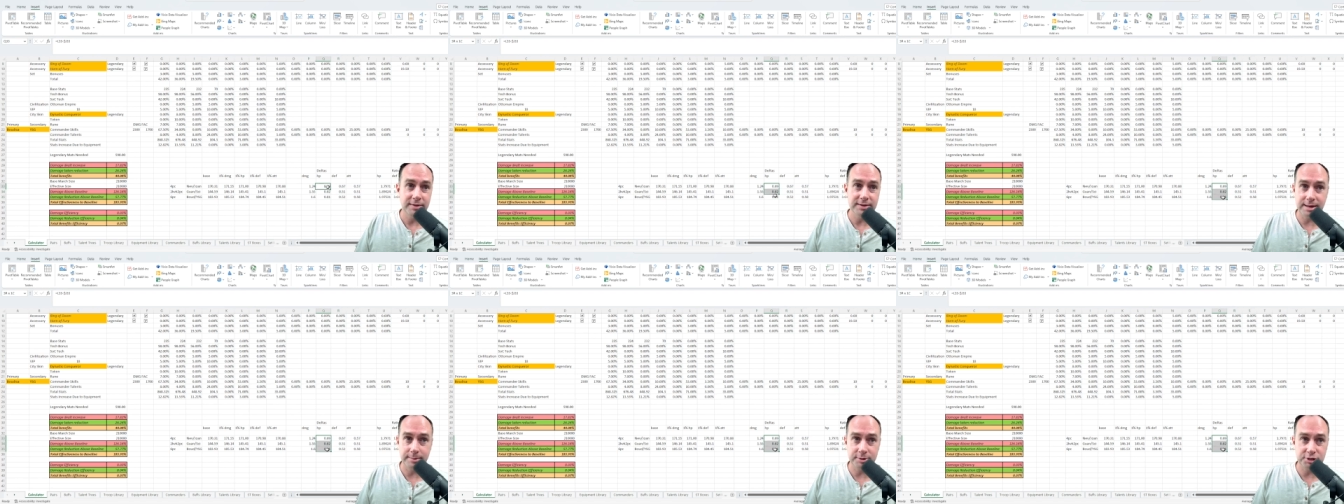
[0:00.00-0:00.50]

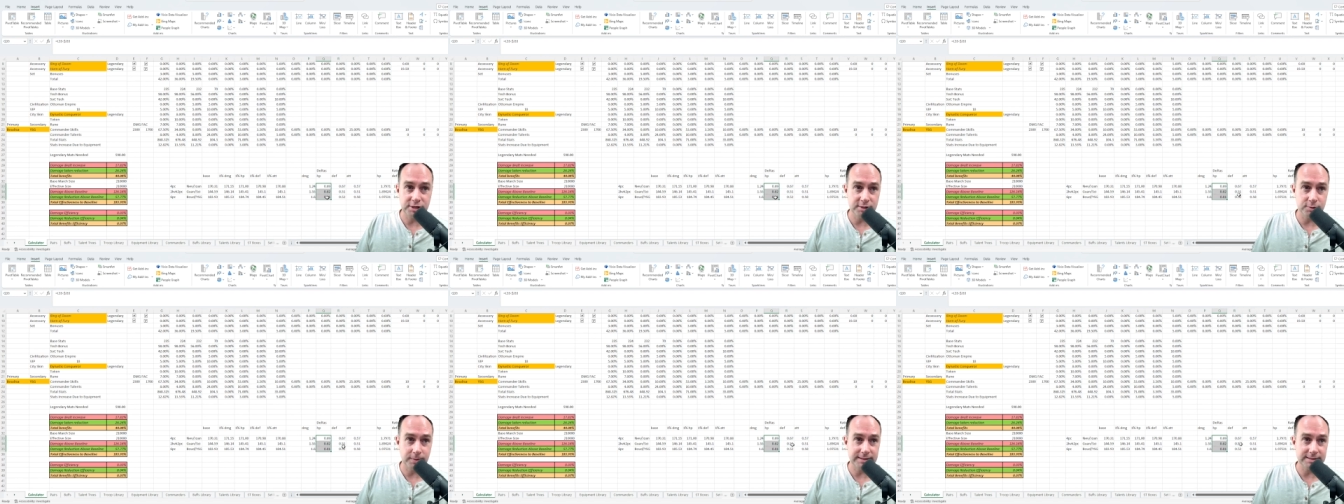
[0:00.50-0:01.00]
This is how much
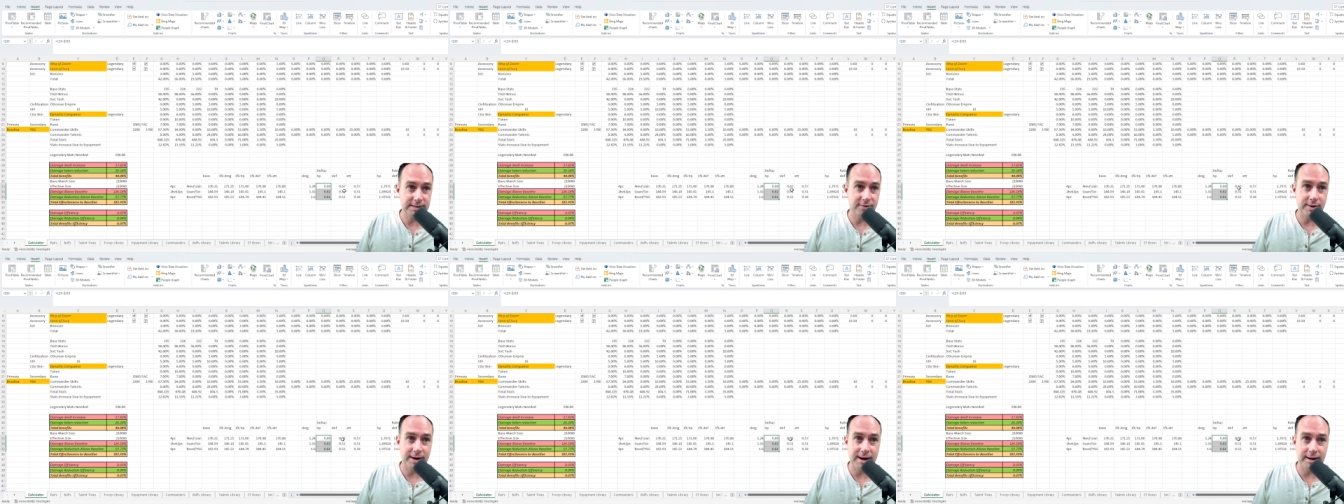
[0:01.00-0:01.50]
change we can see
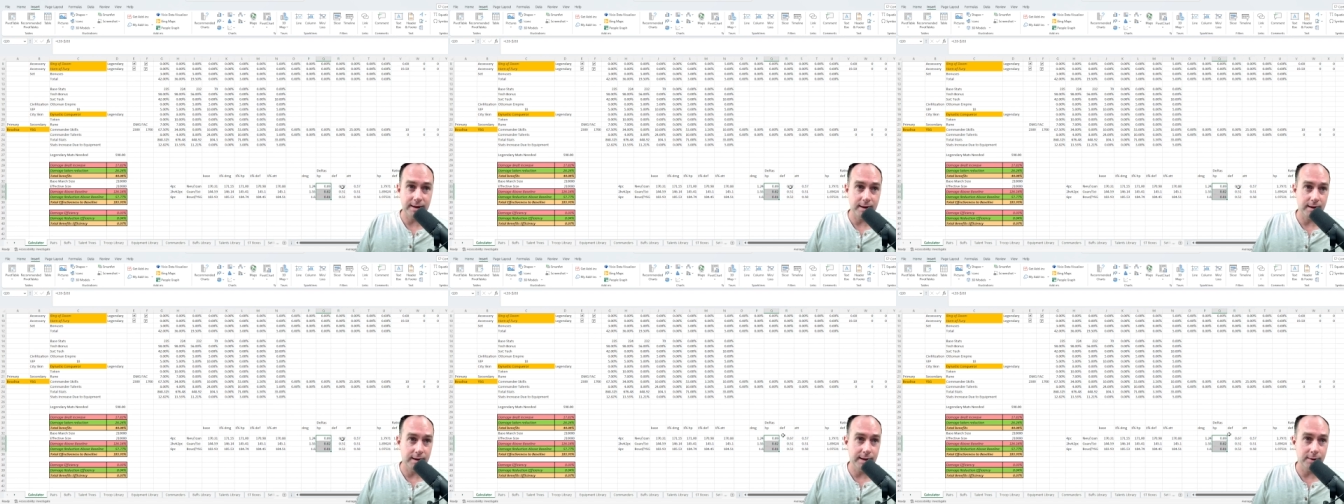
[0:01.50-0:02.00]
if we add
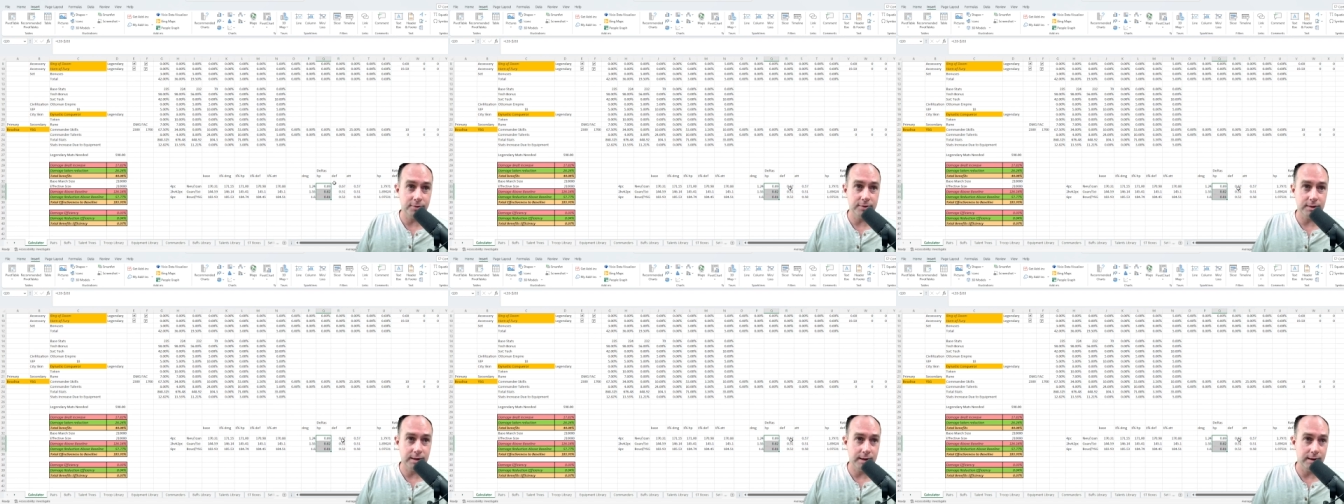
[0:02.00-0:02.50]
uh,
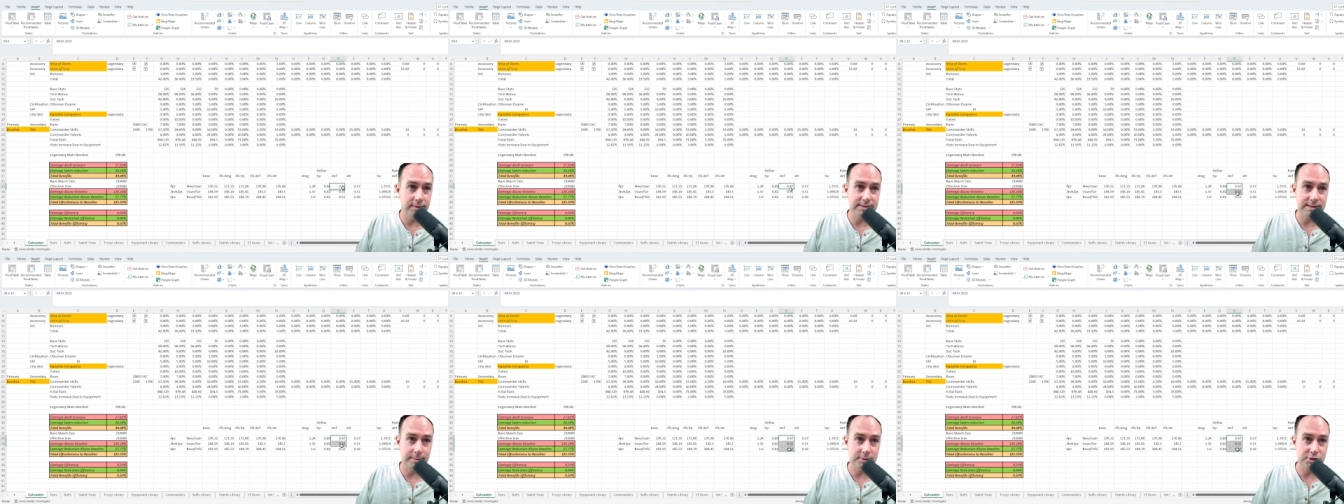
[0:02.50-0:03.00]
health. Uh,
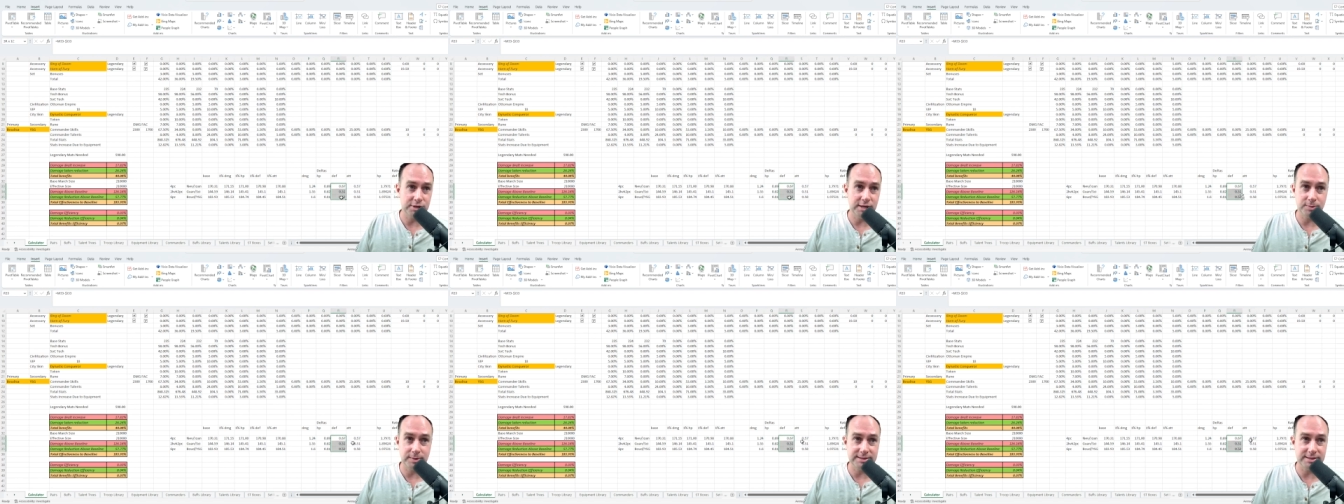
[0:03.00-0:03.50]
this is how much
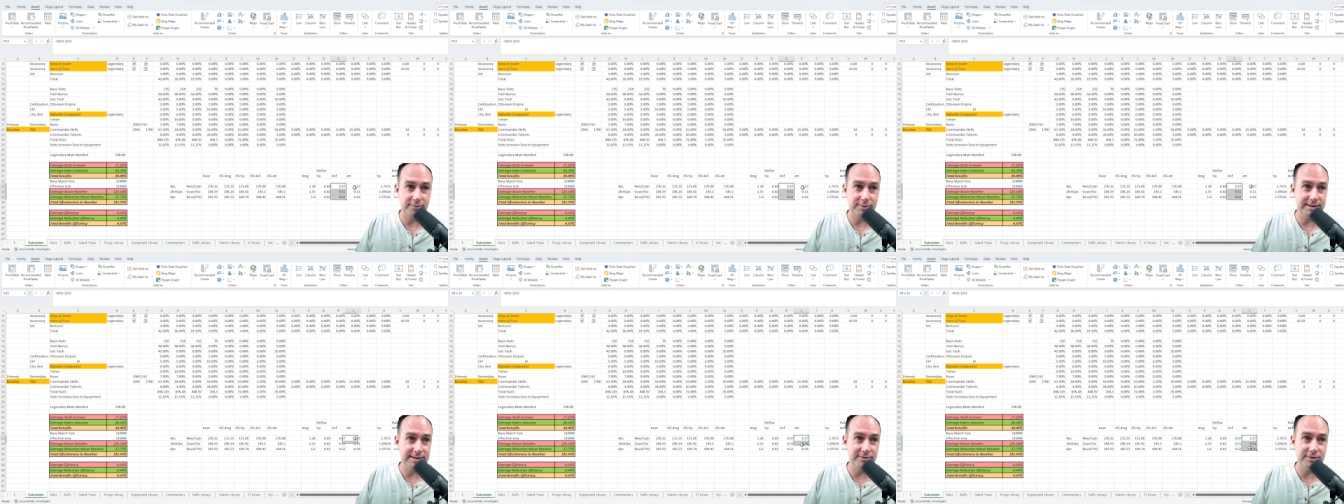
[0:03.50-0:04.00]
change we can see if
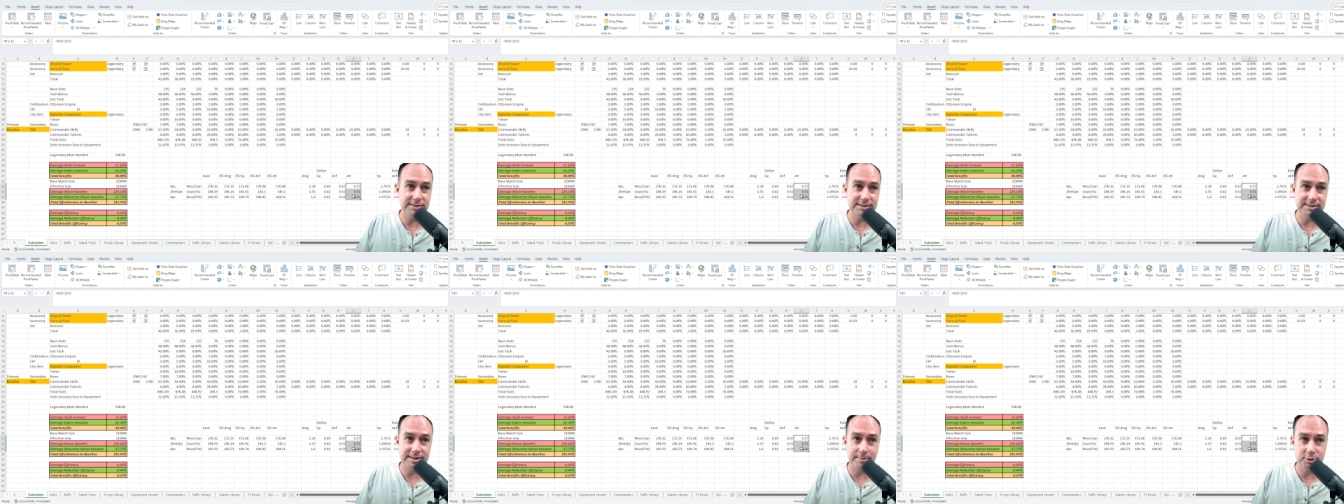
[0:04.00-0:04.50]
we add
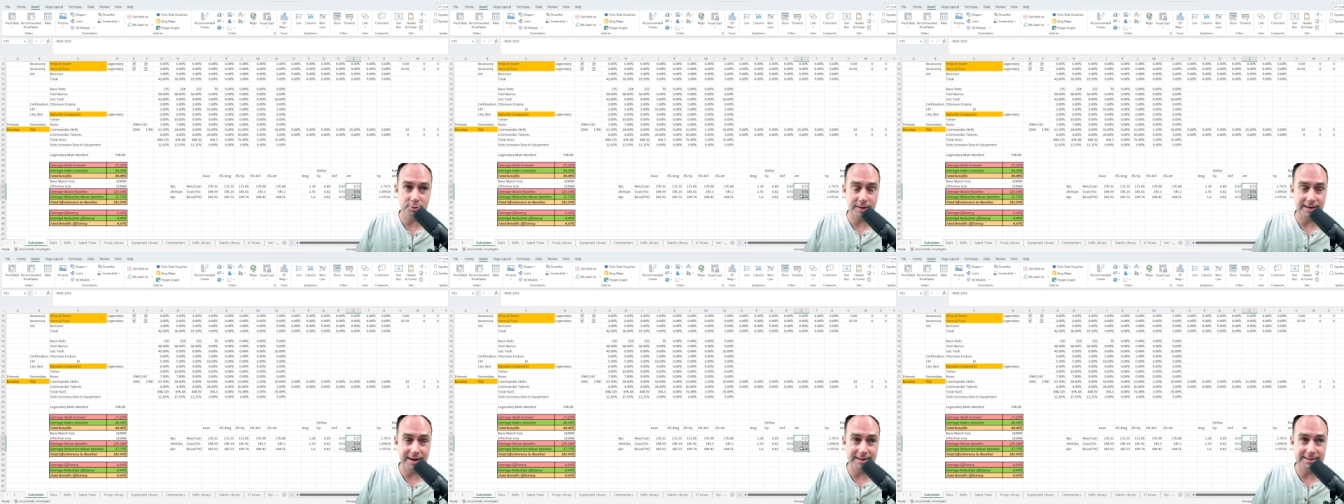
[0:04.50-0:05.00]
defense defense is how much
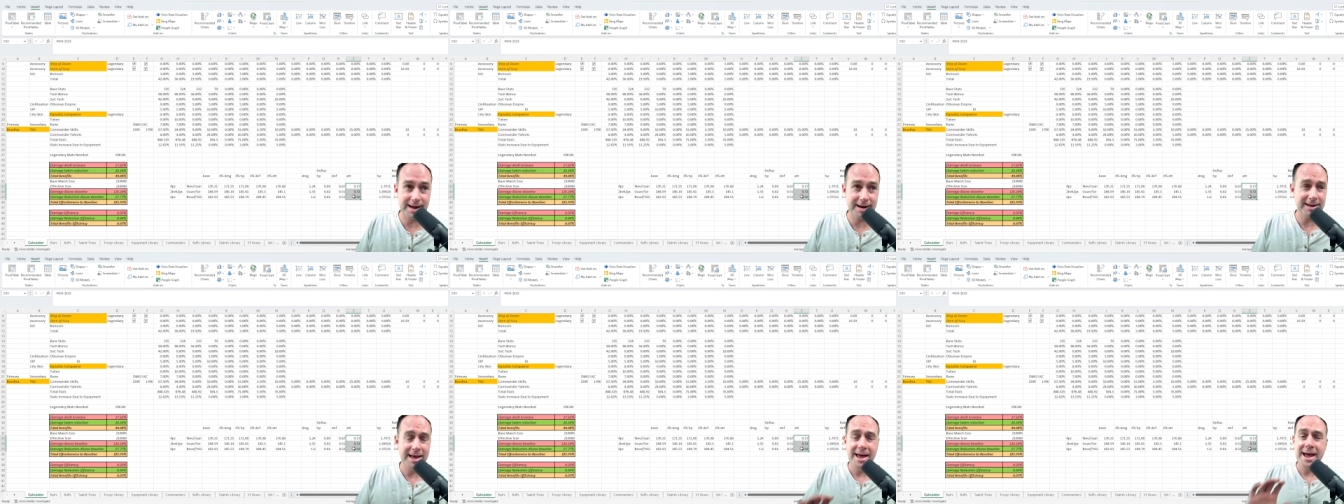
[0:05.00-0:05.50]
we can add
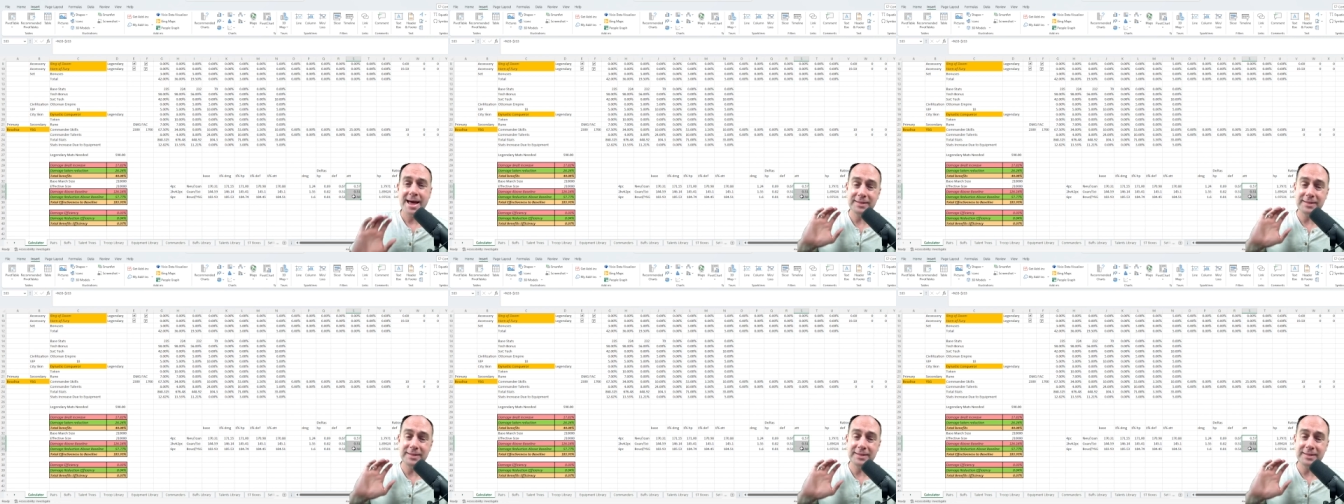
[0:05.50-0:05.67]
attack.